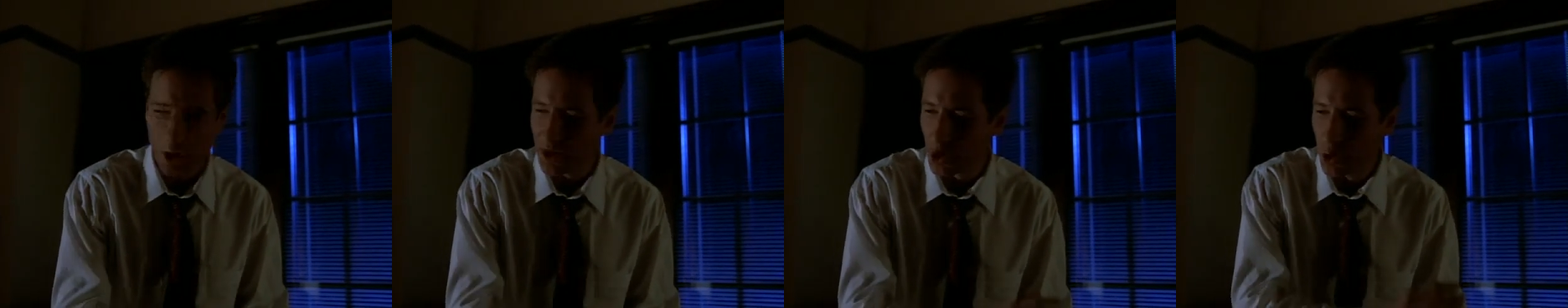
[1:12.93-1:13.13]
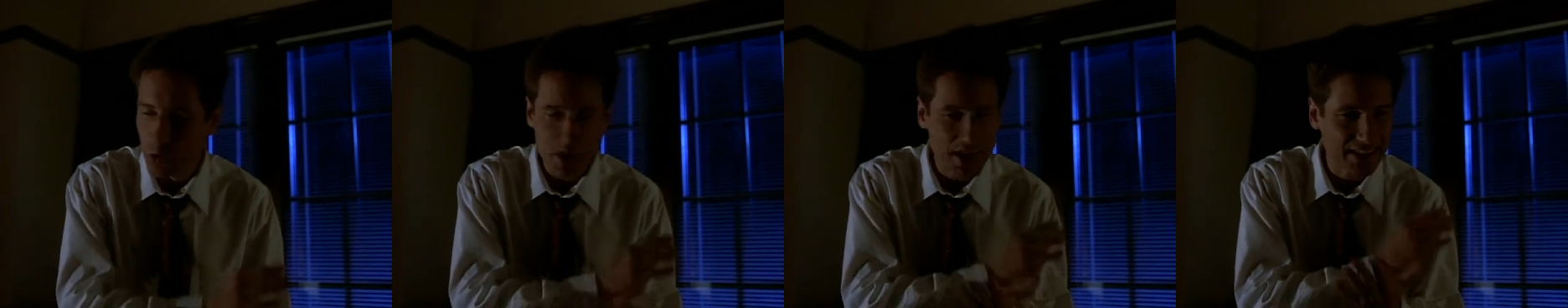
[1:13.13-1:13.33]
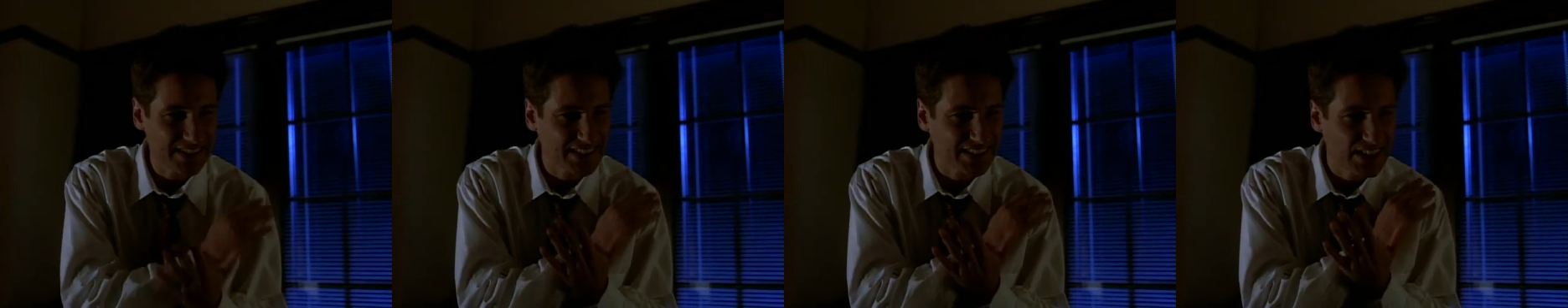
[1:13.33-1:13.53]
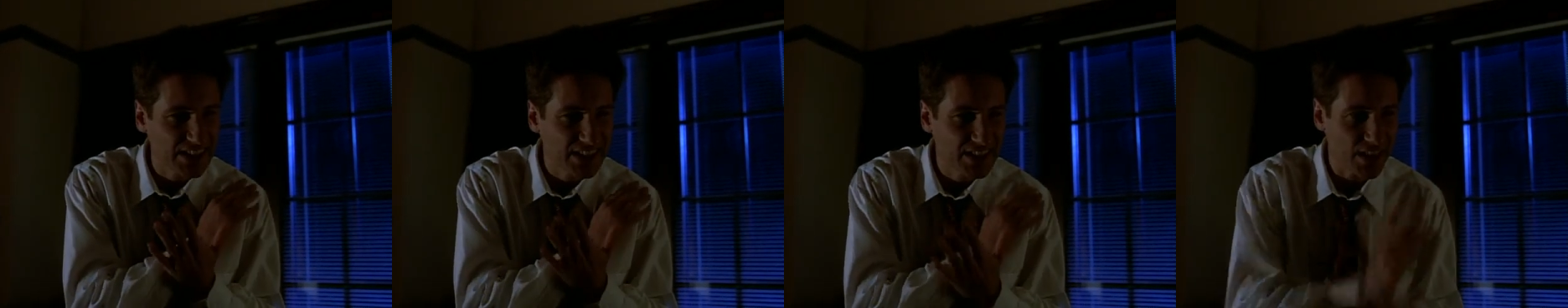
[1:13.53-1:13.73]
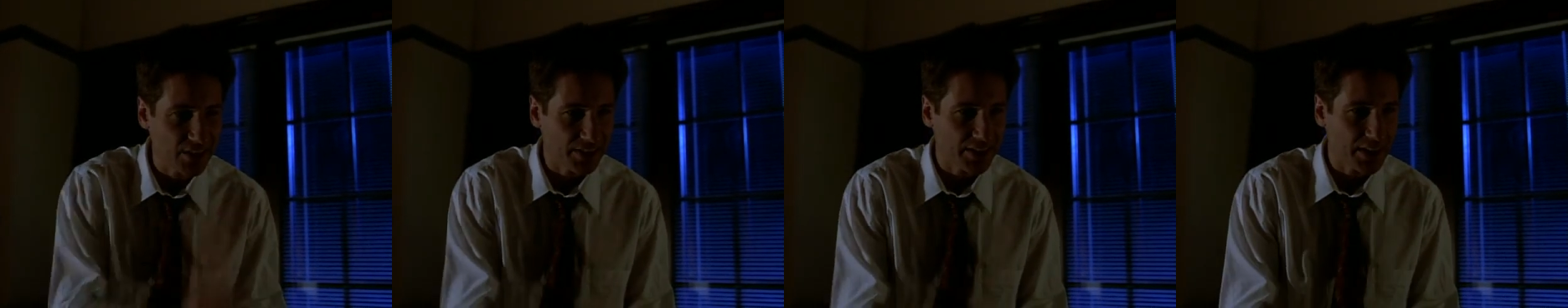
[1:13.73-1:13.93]
I know next to
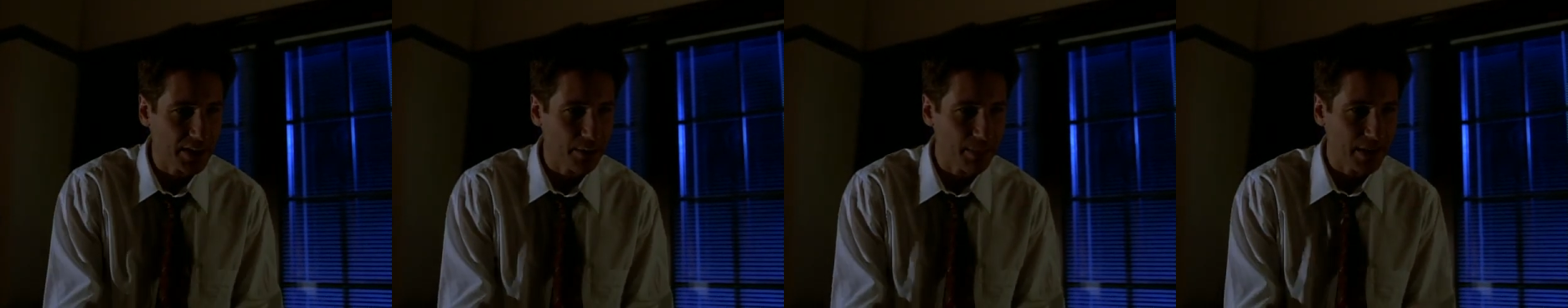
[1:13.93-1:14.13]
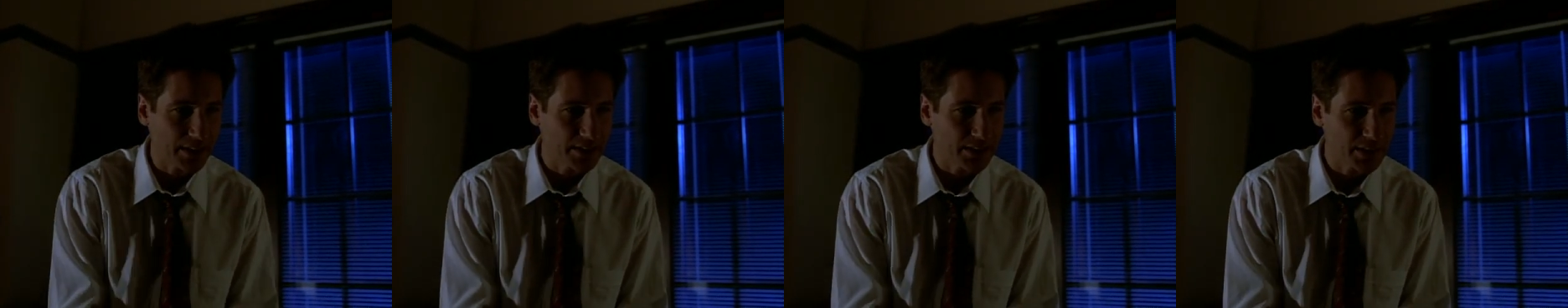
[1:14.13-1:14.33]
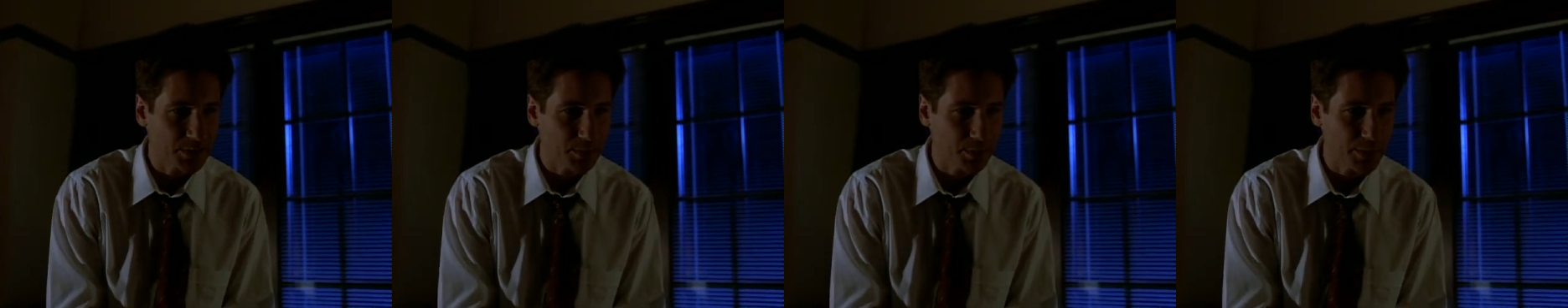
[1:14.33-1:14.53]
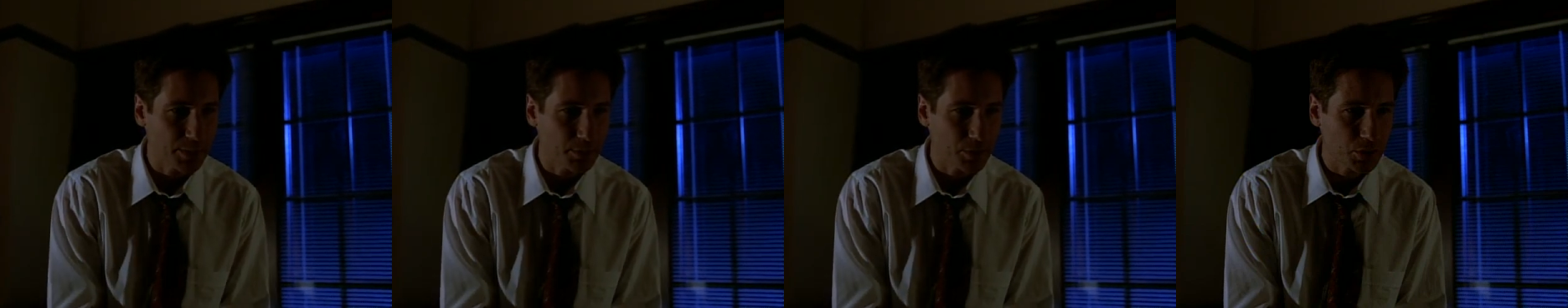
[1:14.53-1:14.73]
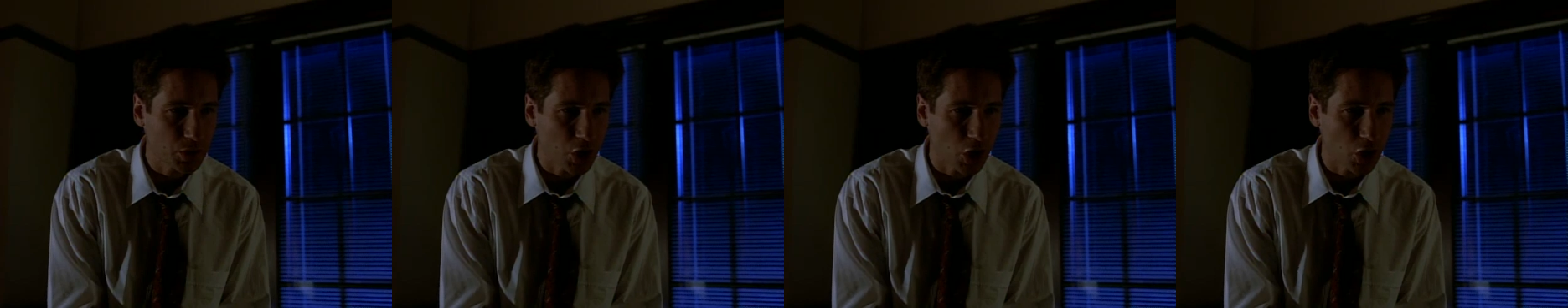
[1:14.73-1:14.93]
nothing about these
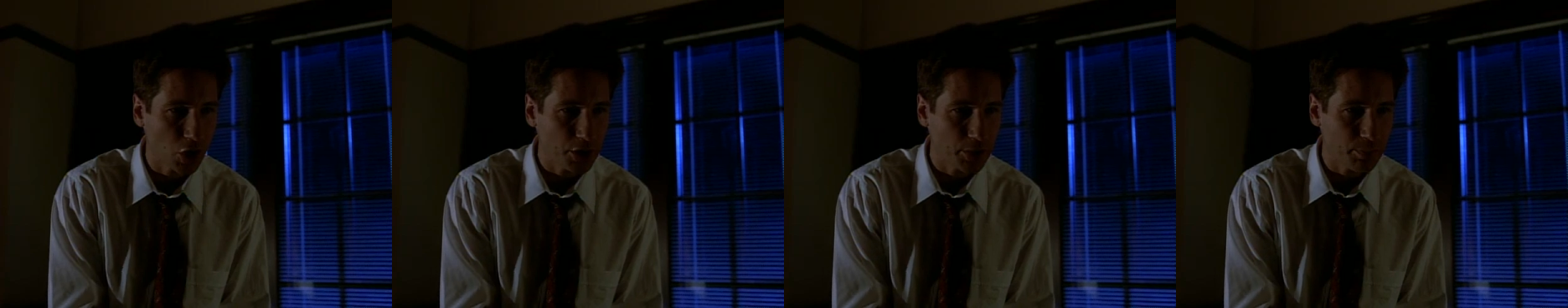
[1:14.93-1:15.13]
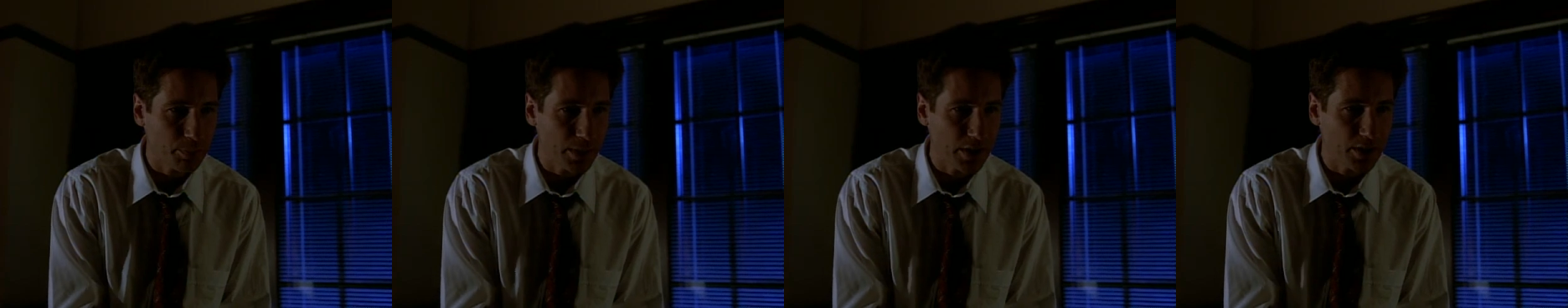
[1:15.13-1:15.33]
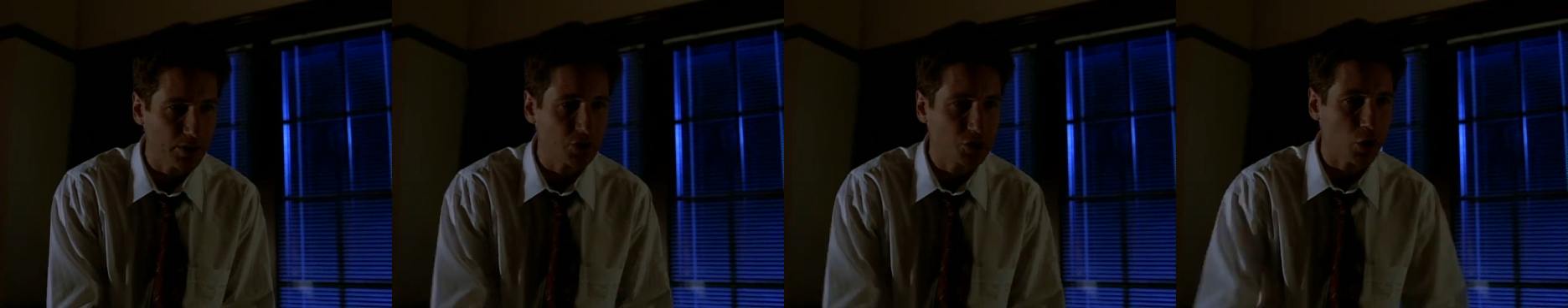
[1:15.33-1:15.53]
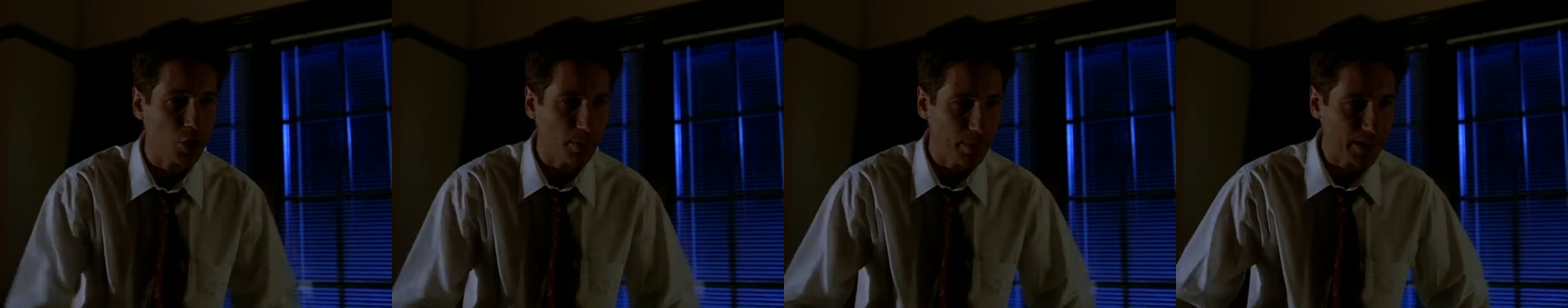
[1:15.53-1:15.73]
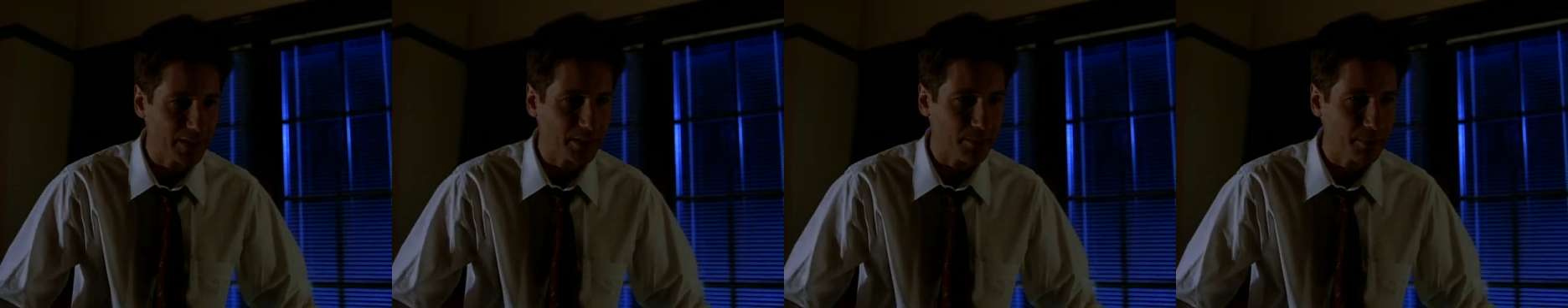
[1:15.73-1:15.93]
people you call your parents or
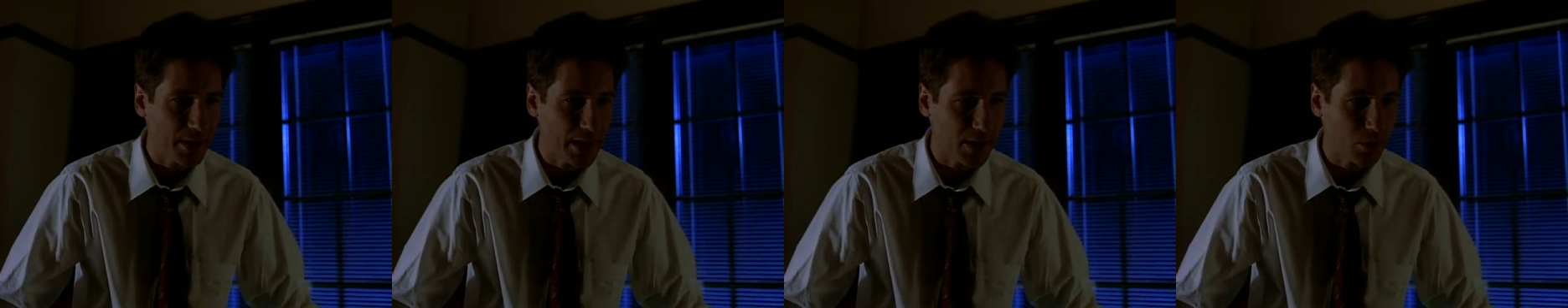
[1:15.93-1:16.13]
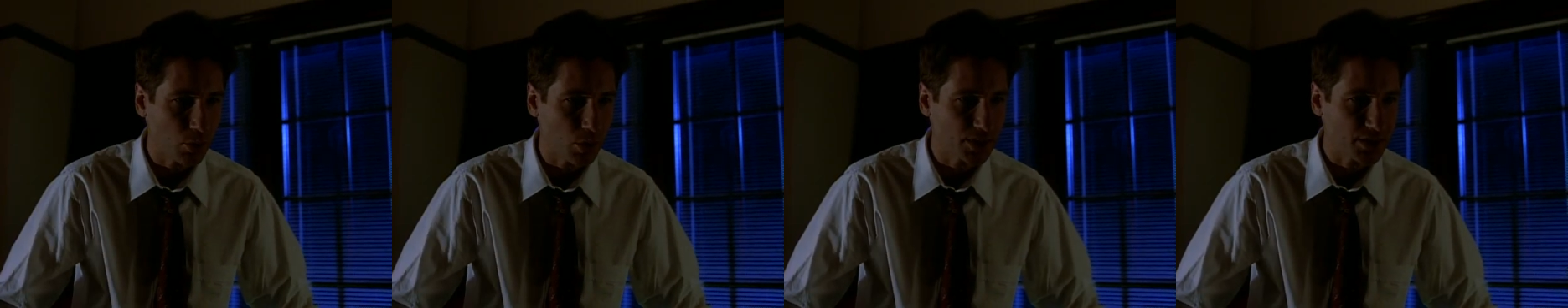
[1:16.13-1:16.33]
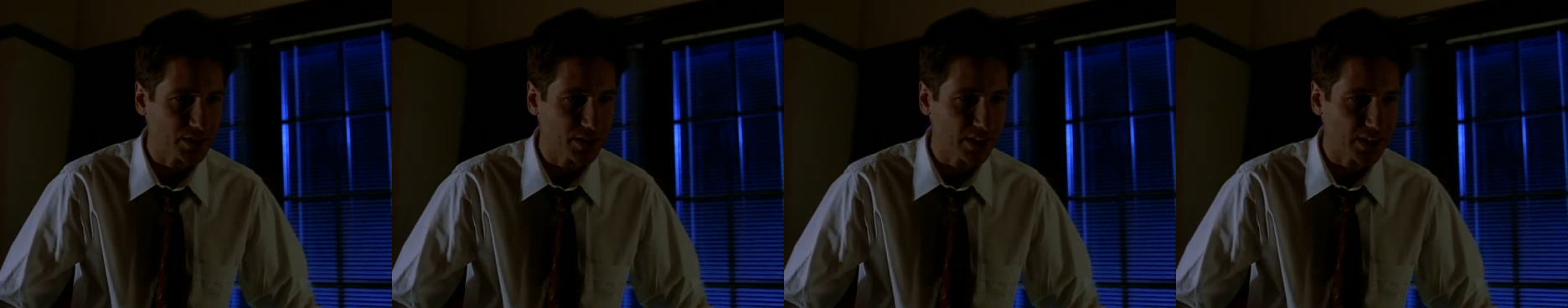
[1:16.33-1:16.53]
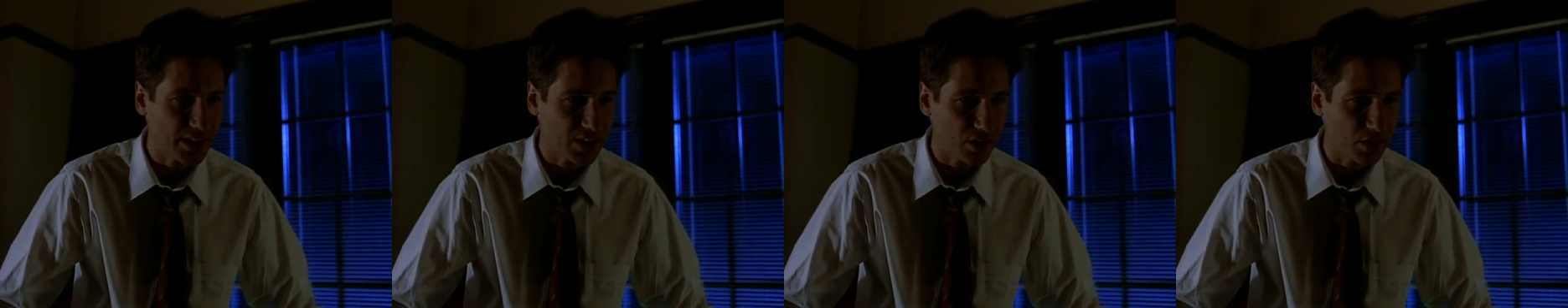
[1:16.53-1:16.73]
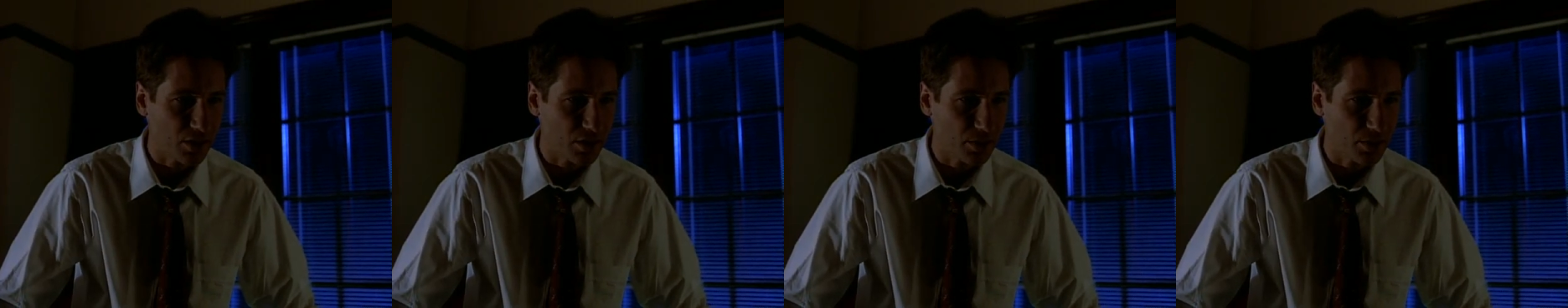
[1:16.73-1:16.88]
about the man who wants to kill them.